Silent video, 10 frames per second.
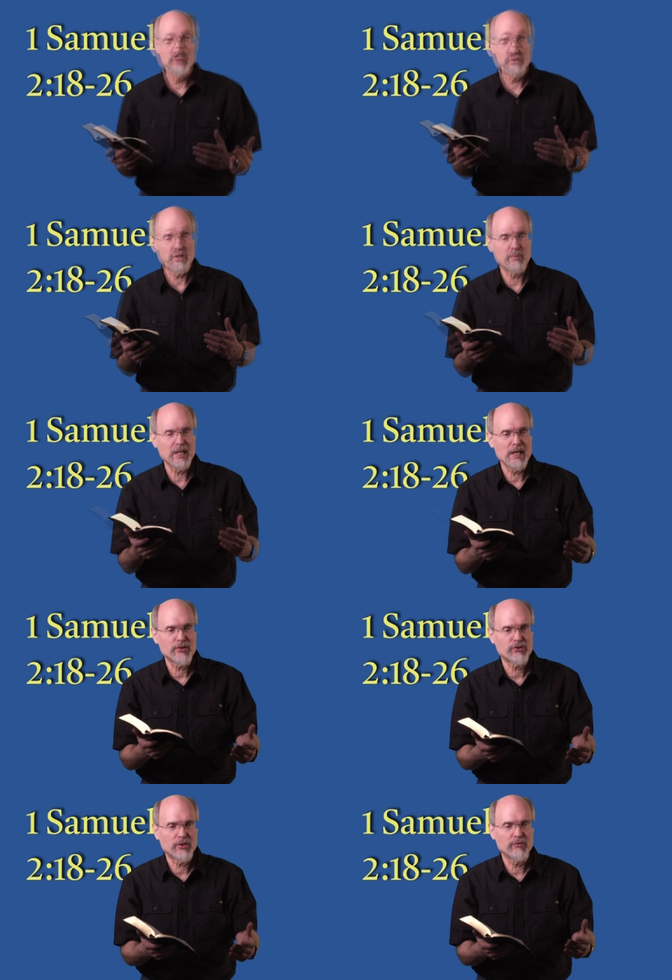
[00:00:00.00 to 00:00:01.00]
Somebody
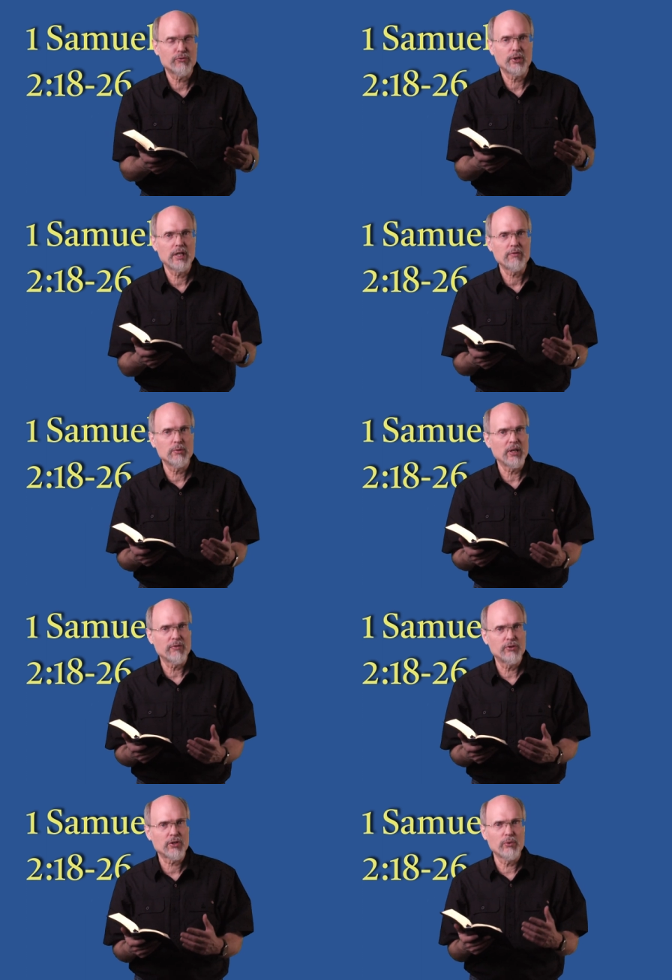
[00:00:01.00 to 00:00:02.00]
else could forgive you, but
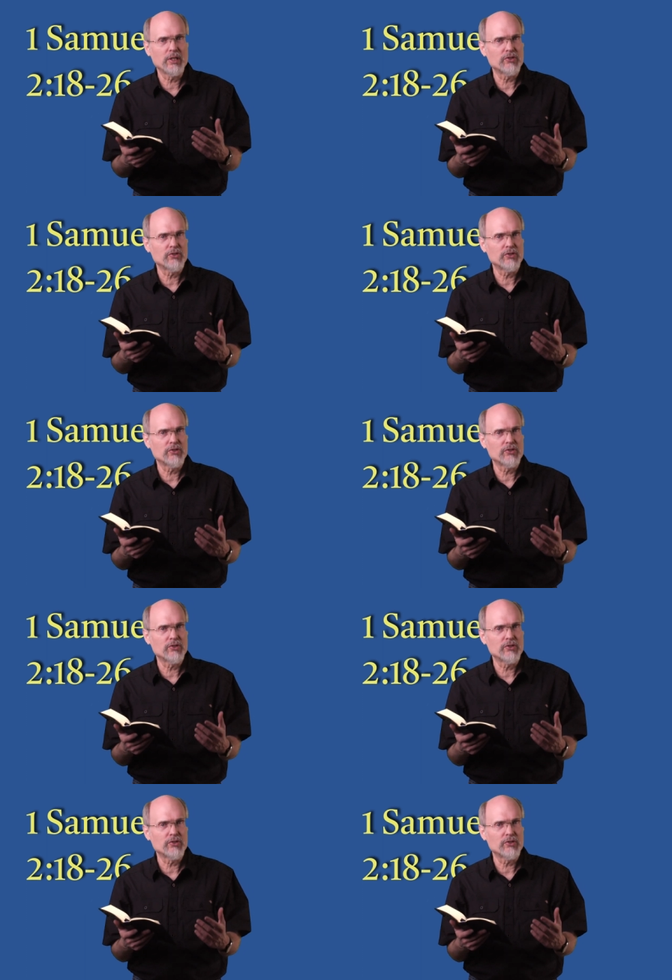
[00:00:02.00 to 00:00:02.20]
if you're going